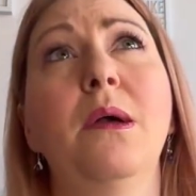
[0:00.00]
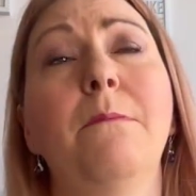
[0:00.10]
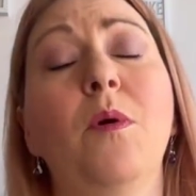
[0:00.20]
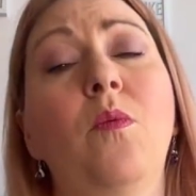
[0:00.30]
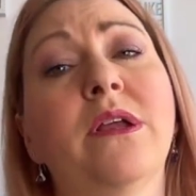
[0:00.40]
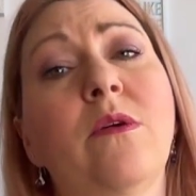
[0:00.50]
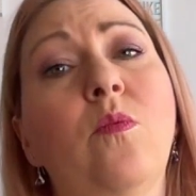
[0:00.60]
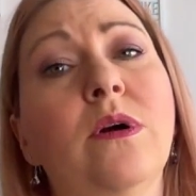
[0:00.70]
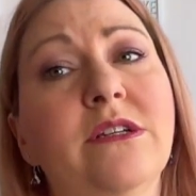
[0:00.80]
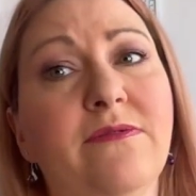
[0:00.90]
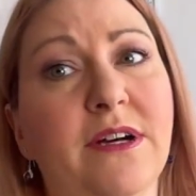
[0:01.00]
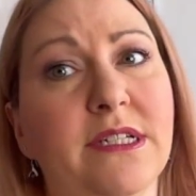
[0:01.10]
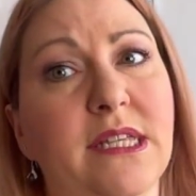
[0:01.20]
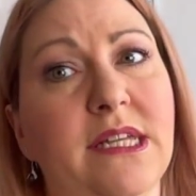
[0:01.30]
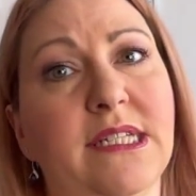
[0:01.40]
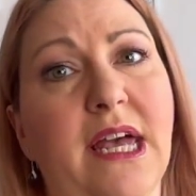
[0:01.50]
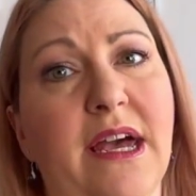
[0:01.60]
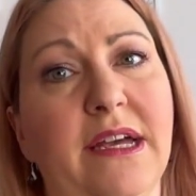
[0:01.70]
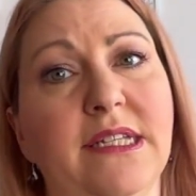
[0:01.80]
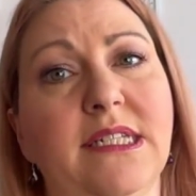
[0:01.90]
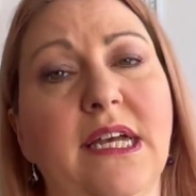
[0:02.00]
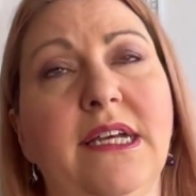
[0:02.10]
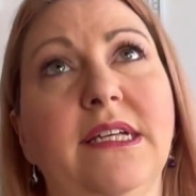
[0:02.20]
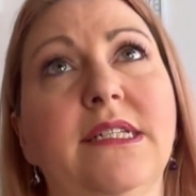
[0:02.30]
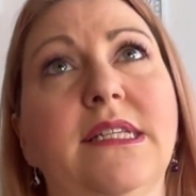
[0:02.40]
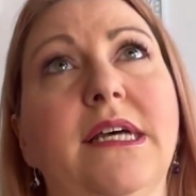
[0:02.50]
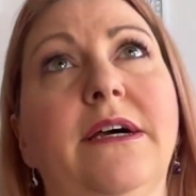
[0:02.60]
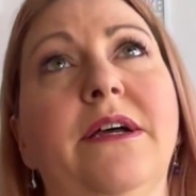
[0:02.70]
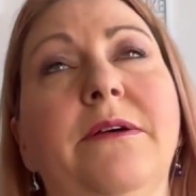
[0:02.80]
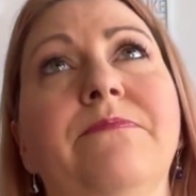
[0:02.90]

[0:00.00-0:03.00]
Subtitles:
But what I would advise in this case is that